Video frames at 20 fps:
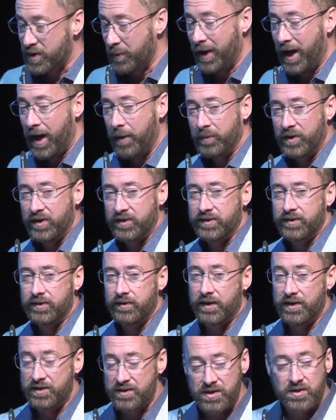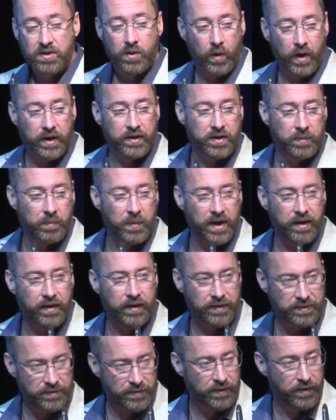And we'll see what happens. This is going to
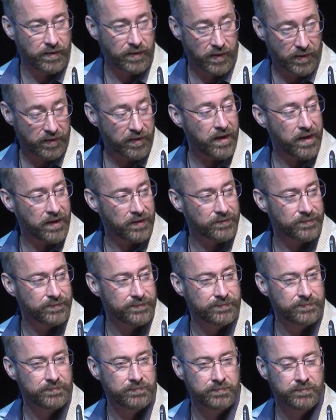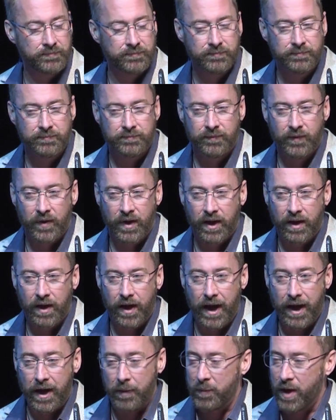be the thing.
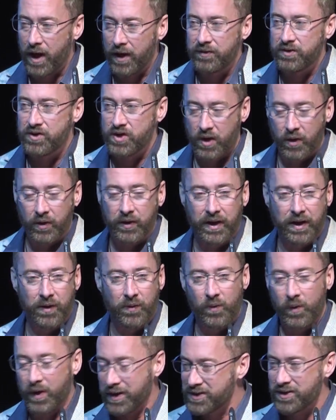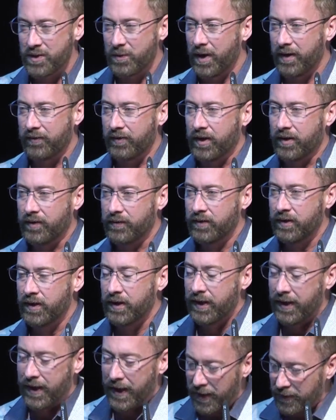And I'm not joking whatsoever.
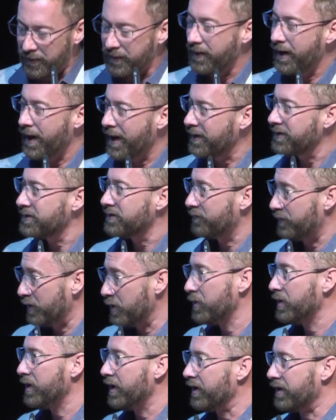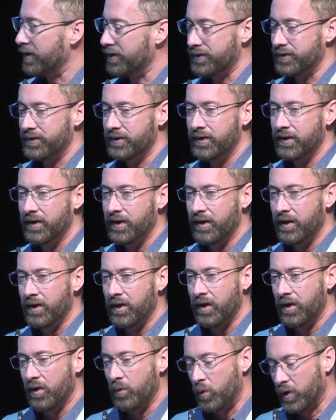In the next few years,
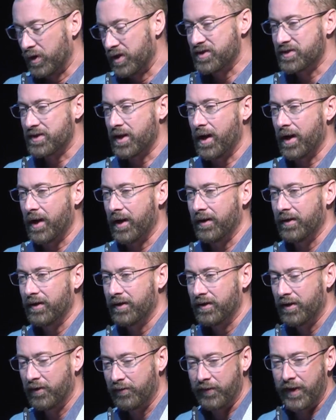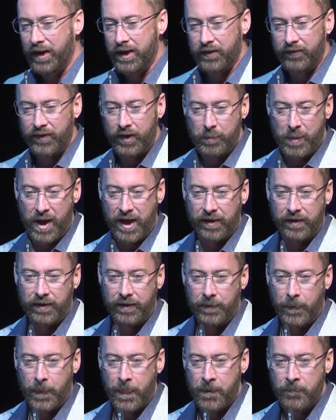we'll decide the fate of
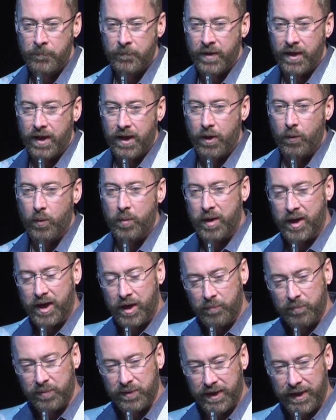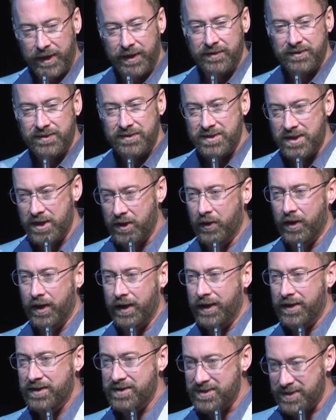humanity. It will be complete
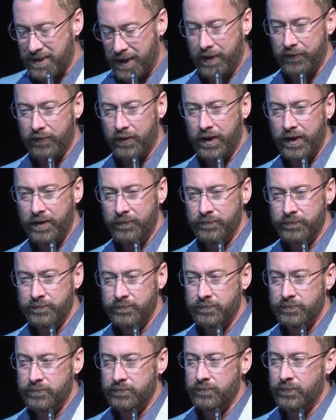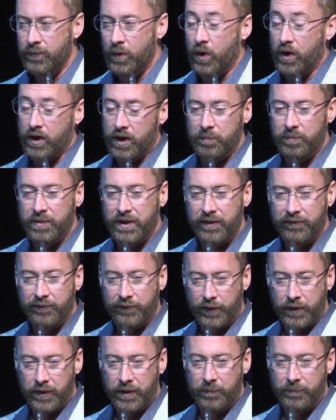tyranny and slavery or
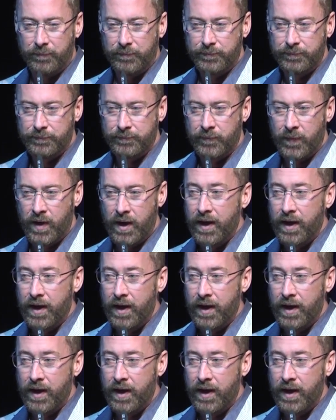complete freedom.